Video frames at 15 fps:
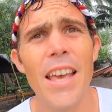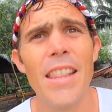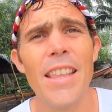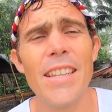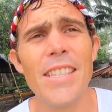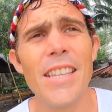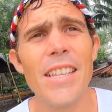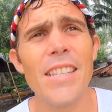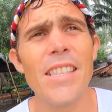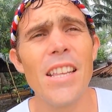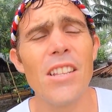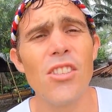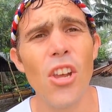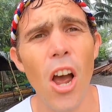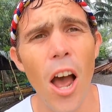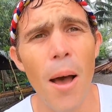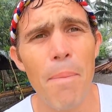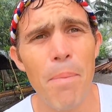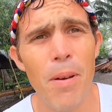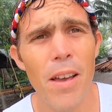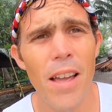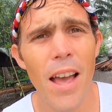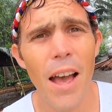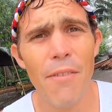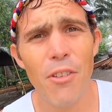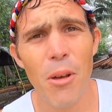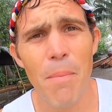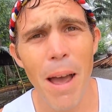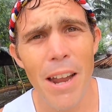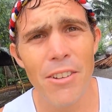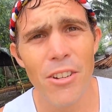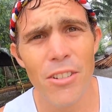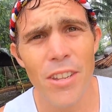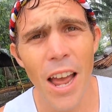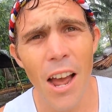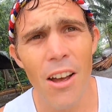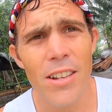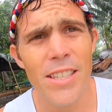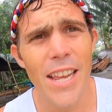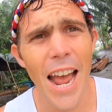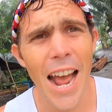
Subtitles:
This is the top of Kumander Daot's